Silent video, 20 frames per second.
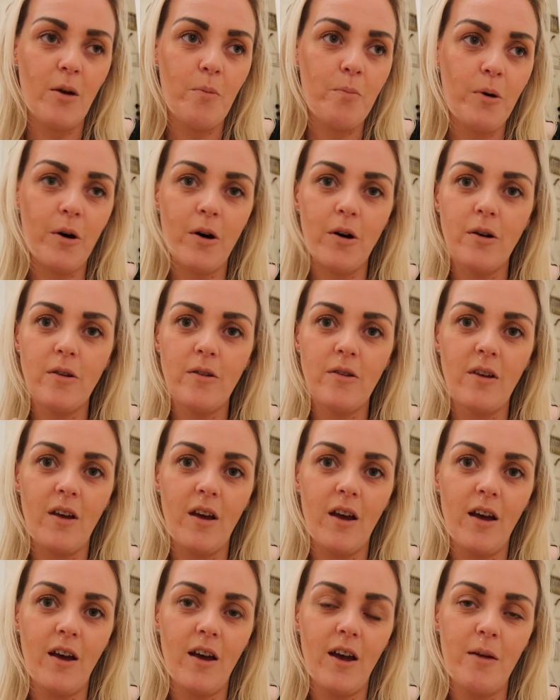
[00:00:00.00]
But
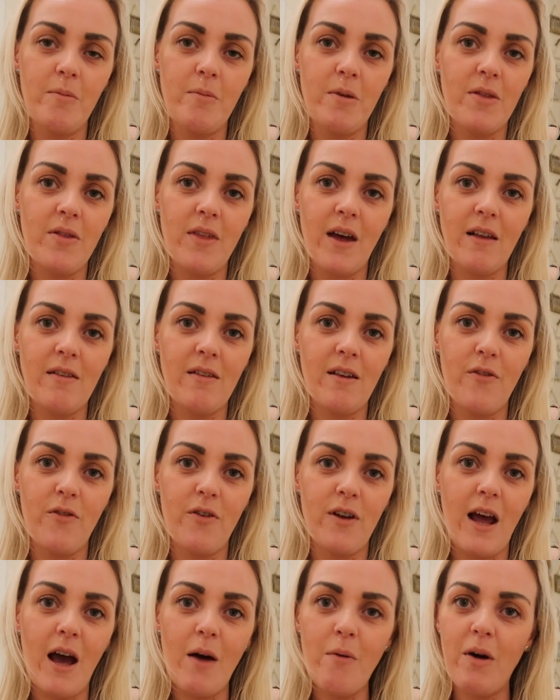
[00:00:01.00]
that's it
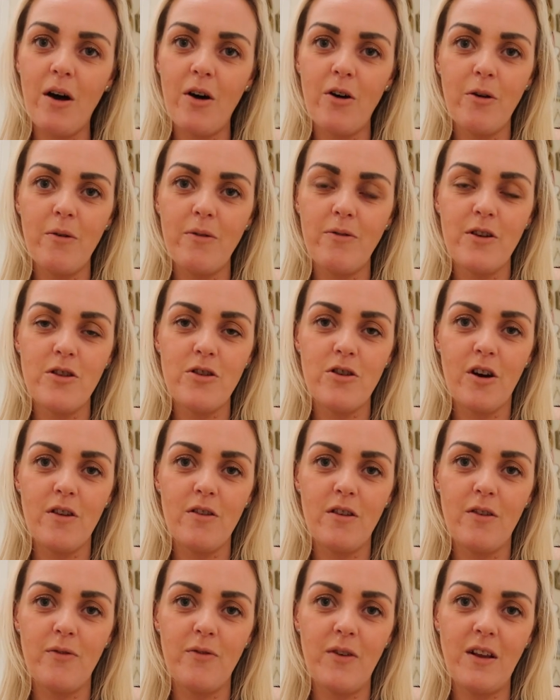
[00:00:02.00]
for now. I hope you've
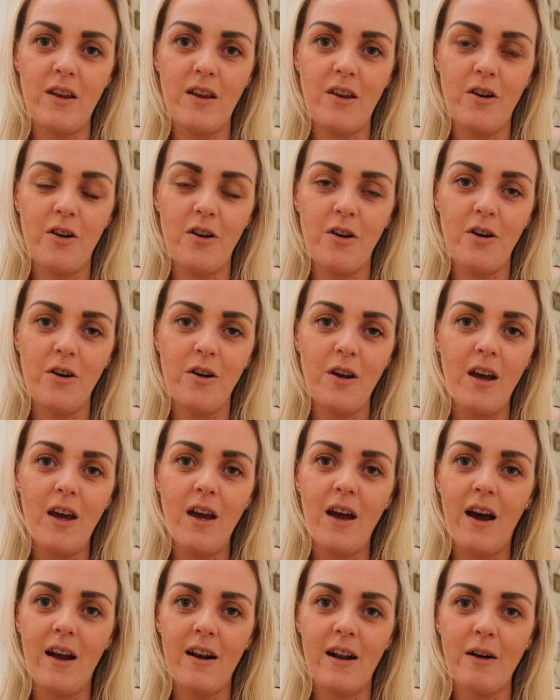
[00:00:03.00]
enjoyed this video,
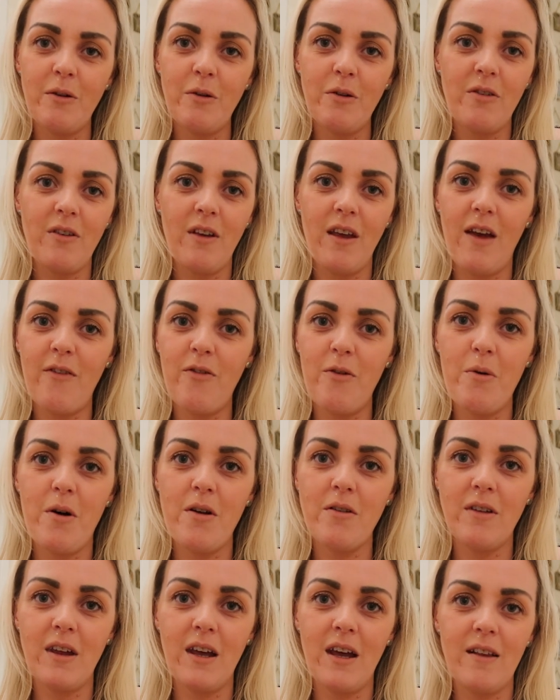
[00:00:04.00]
and I will see
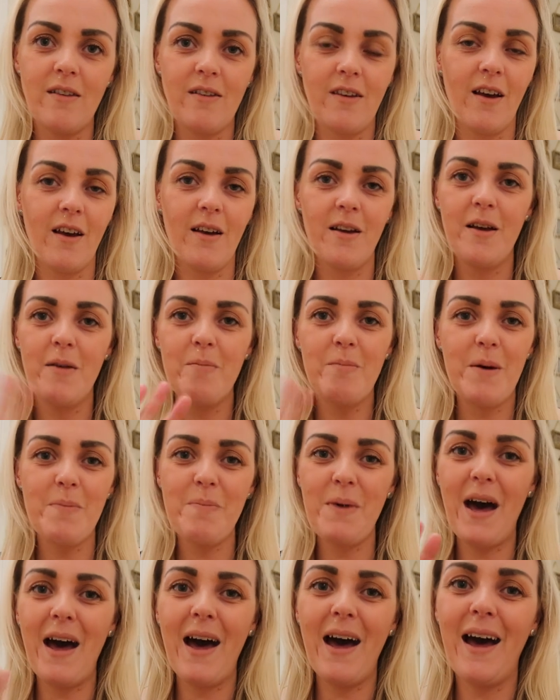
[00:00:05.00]
everyone later.
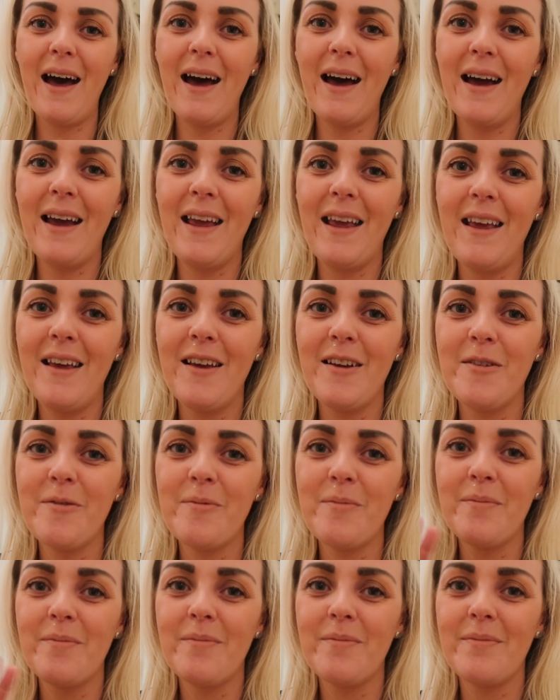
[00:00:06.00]

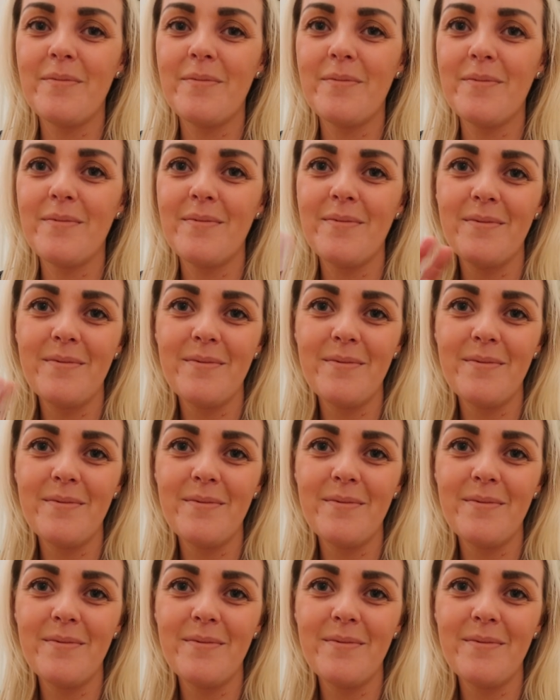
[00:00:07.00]
Bye-bye.